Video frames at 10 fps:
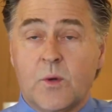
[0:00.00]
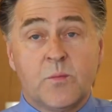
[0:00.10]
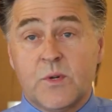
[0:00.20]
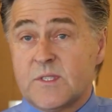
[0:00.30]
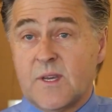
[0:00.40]

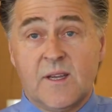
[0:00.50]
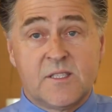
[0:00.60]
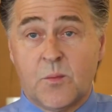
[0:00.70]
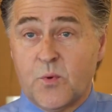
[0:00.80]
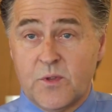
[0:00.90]
wouldn't put
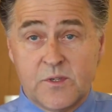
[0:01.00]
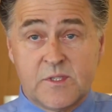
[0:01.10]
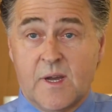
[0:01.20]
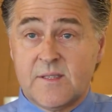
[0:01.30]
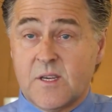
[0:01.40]
signs up where their
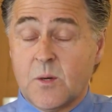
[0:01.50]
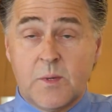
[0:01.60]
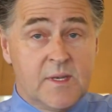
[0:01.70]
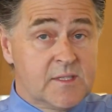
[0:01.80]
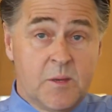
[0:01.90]
signs are
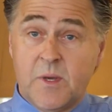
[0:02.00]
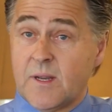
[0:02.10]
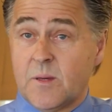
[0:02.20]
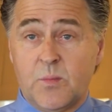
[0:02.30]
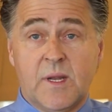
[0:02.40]
because I'm in
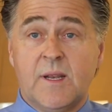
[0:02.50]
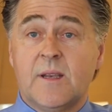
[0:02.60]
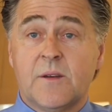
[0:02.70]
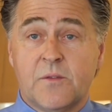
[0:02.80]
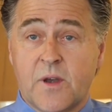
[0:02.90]
a
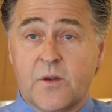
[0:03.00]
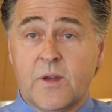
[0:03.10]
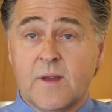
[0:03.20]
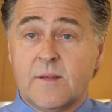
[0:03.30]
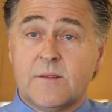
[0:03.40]
completely different
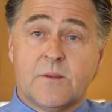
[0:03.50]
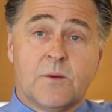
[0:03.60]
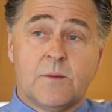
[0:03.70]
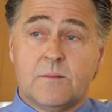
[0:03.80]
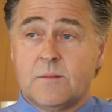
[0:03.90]
area.
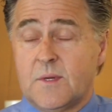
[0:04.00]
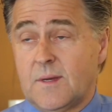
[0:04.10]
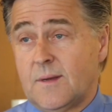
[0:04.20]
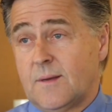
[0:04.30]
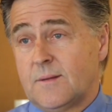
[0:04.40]
So
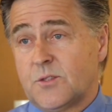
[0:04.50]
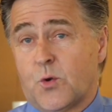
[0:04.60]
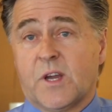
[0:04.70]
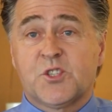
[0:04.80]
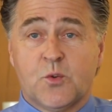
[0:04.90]

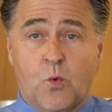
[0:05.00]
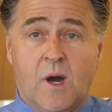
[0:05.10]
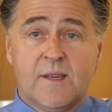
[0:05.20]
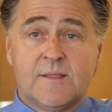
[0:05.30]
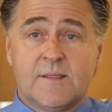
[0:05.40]

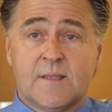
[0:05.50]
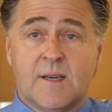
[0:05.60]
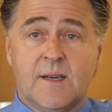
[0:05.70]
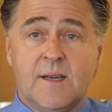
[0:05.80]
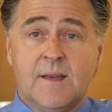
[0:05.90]
direction-wise,
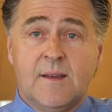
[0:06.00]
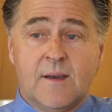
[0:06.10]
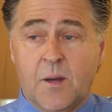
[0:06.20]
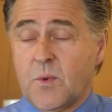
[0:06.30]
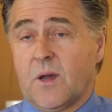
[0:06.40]

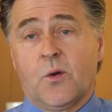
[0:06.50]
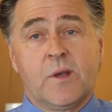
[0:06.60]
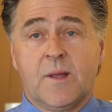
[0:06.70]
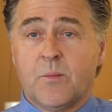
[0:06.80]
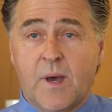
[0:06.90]
I'm not
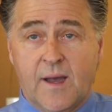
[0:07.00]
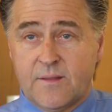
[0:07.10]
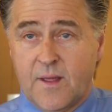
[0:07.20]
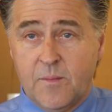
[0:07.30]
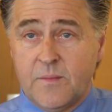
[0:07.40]
going to
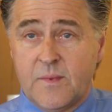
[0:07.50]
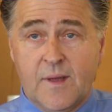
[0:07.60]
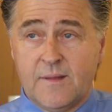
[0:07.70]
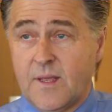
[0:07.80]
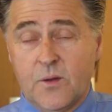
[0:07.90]
impact them,
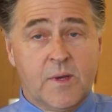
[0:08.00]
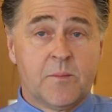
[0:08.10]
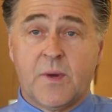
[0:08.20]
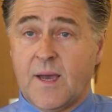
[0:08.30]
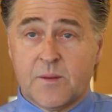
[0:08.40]
and they don't
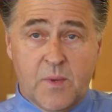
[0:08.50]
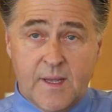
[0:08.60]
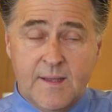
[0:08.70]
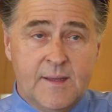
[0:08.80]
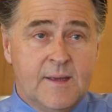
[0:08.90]
impact me.
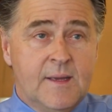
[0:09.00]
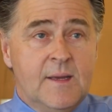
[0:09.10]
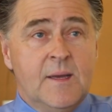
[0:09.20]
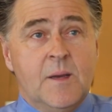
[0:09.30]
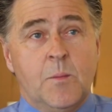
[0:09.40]

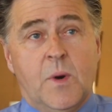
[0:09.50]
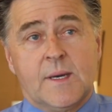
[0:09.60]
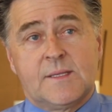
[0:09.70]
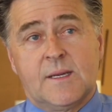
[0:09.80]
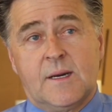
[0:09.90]
Mm-hmm. But